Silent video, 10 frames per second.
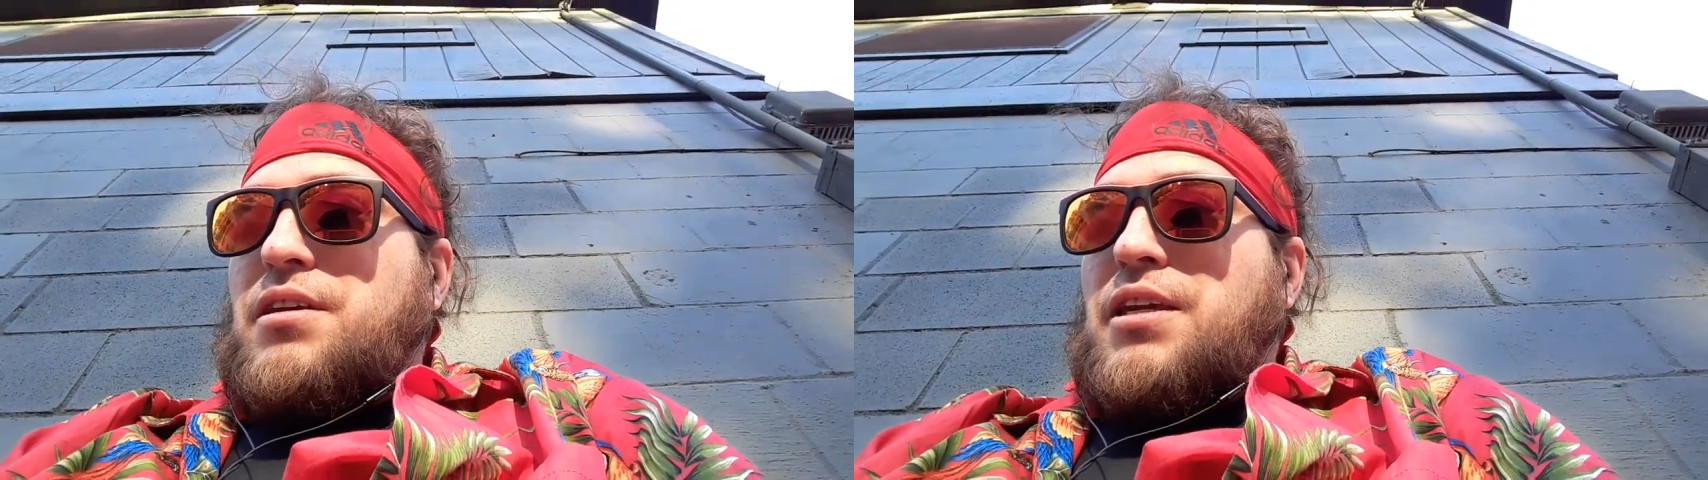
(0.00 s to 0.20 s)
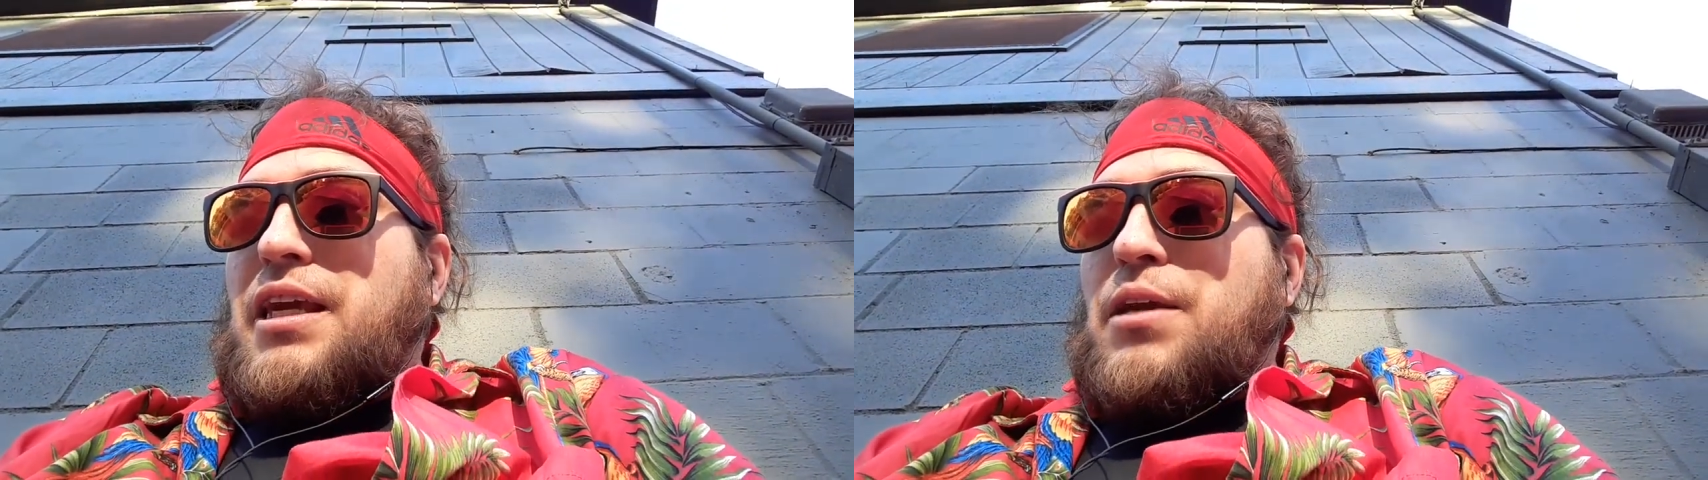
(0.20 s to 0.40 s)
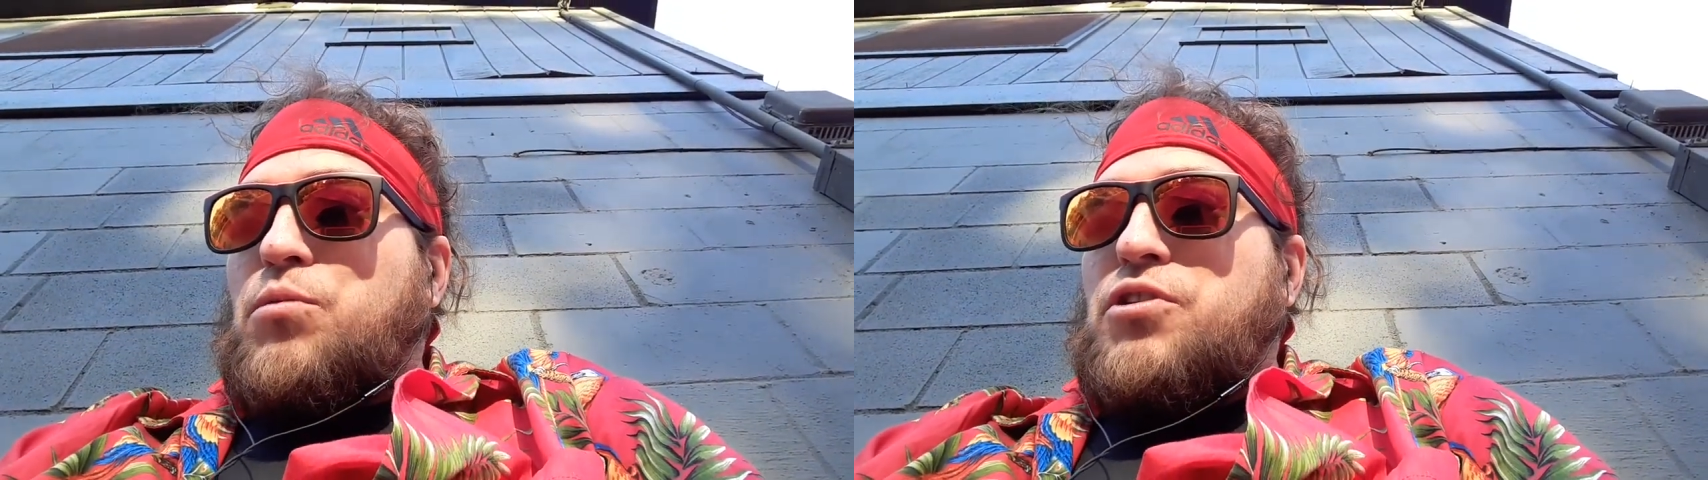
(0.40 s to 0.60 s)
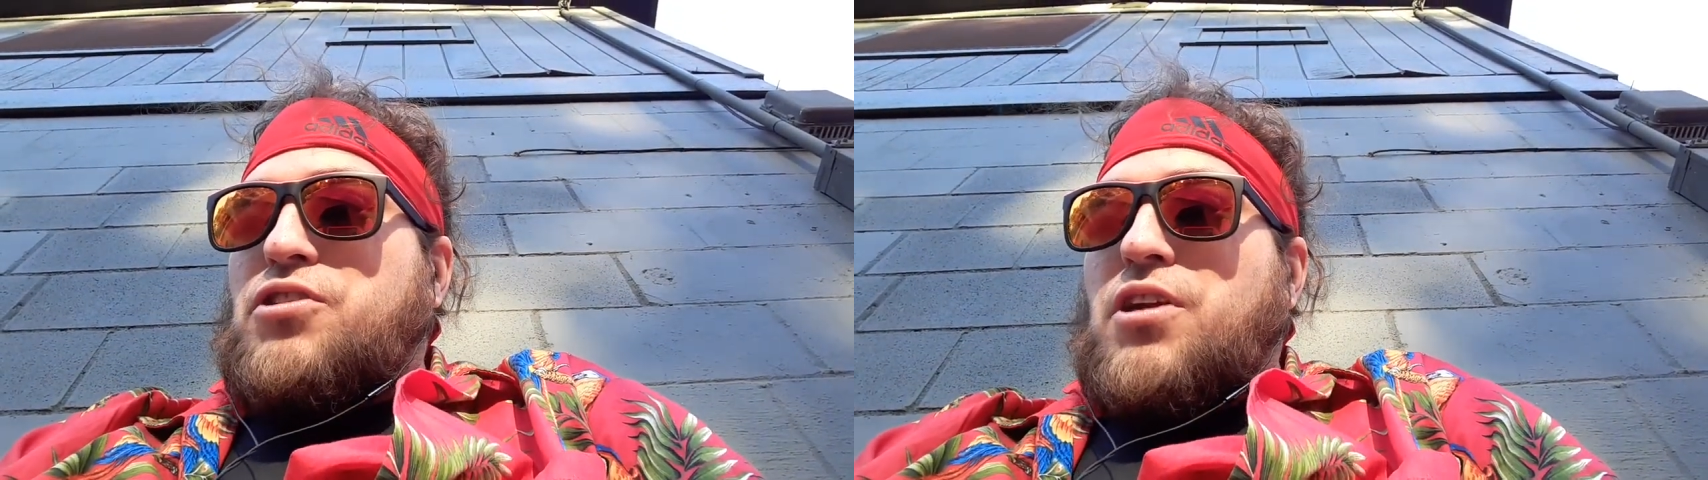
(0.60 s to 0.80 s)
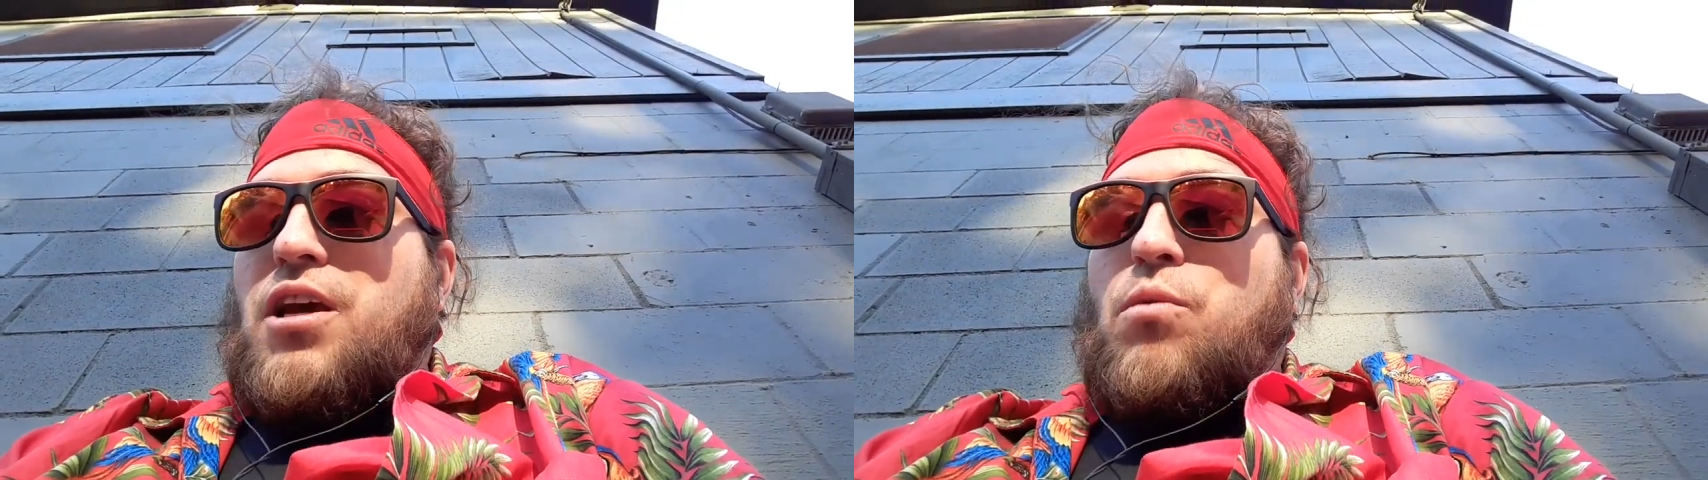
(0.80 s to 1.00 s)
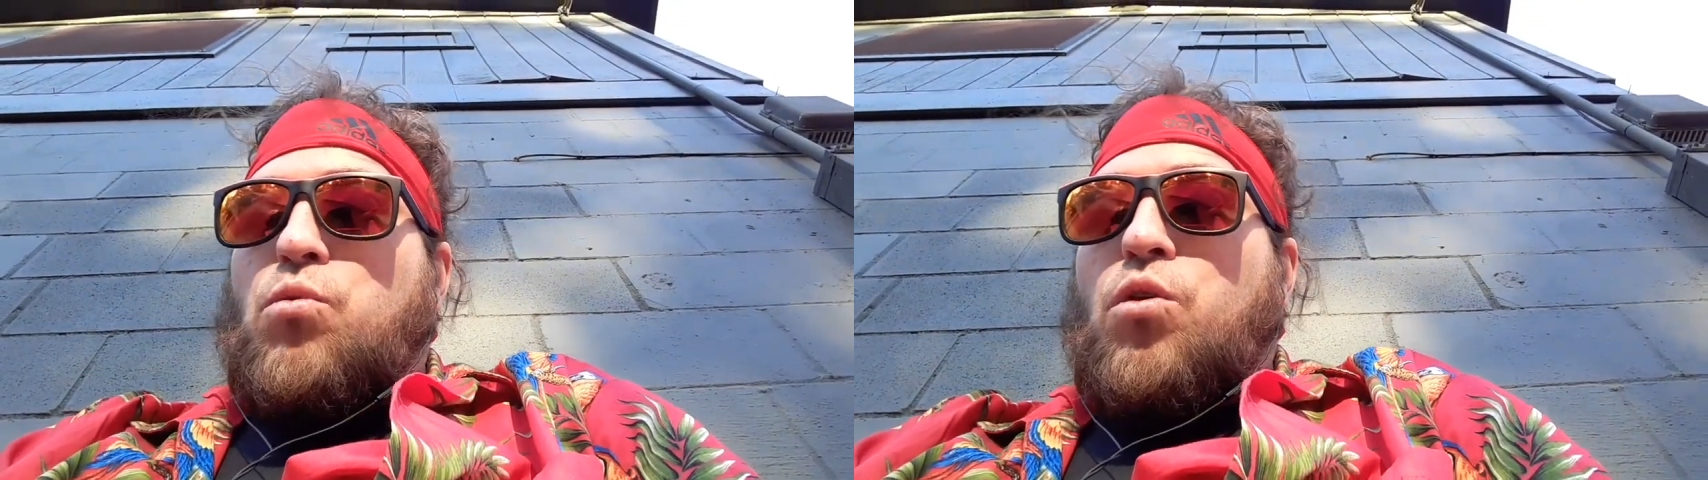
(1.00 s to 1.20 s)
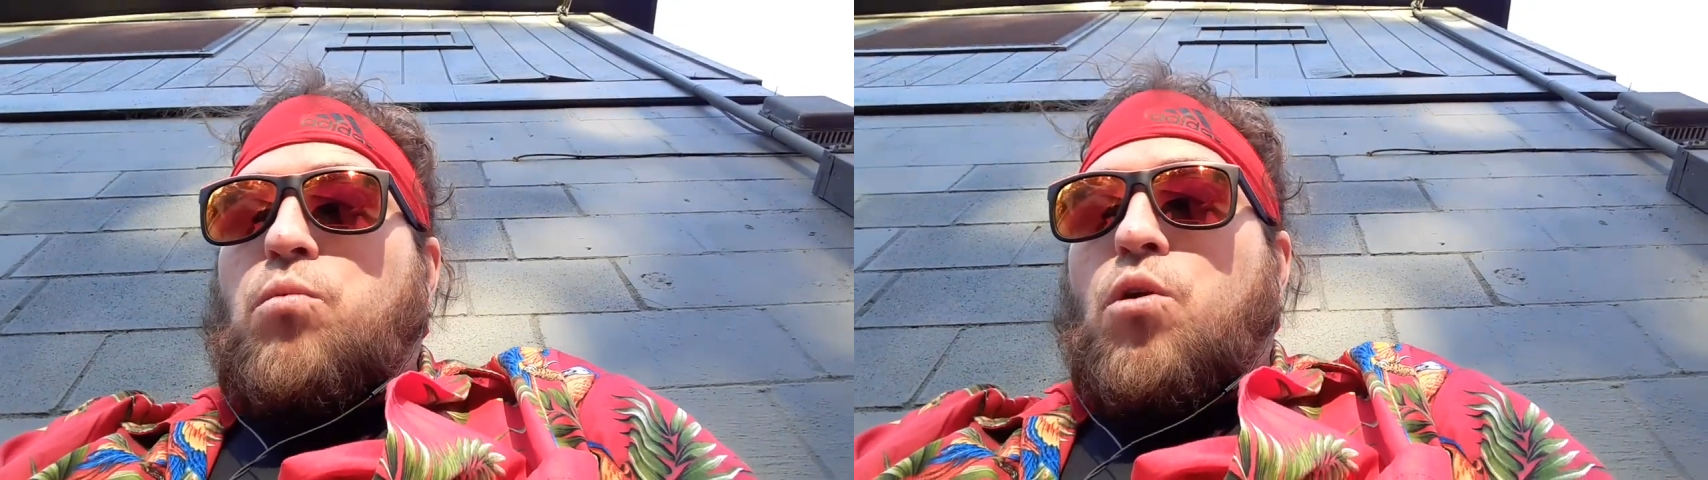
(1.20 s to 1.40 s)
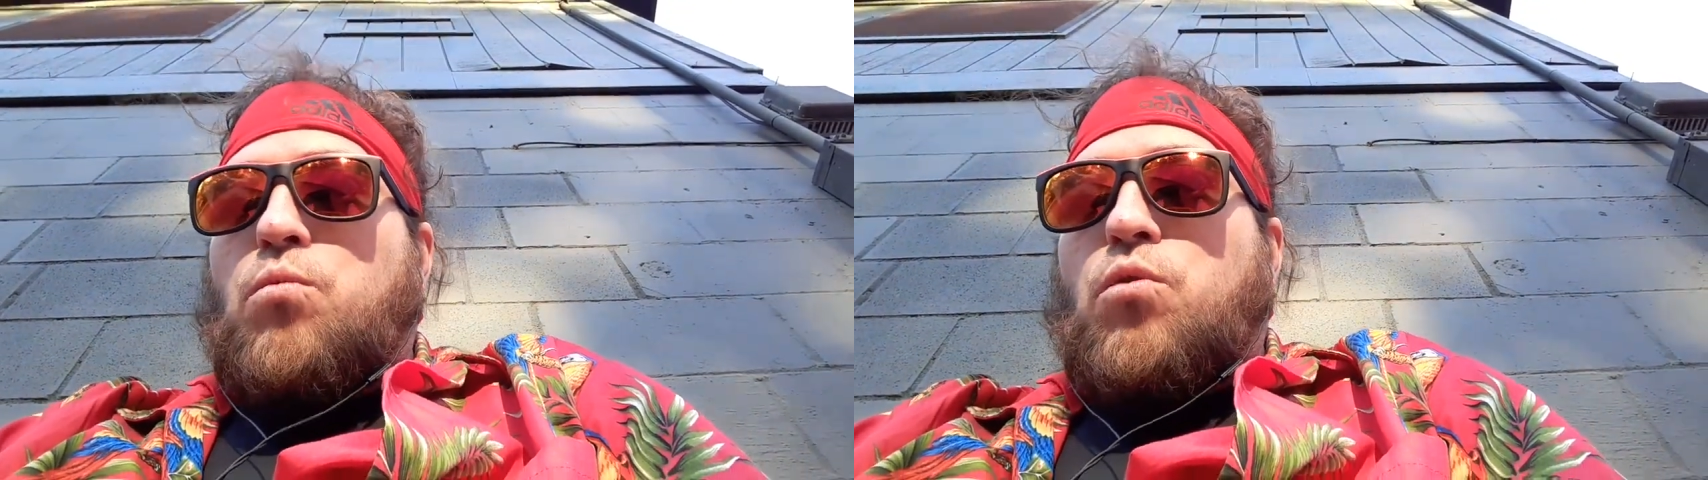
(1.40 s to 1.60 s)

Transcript: He was a World War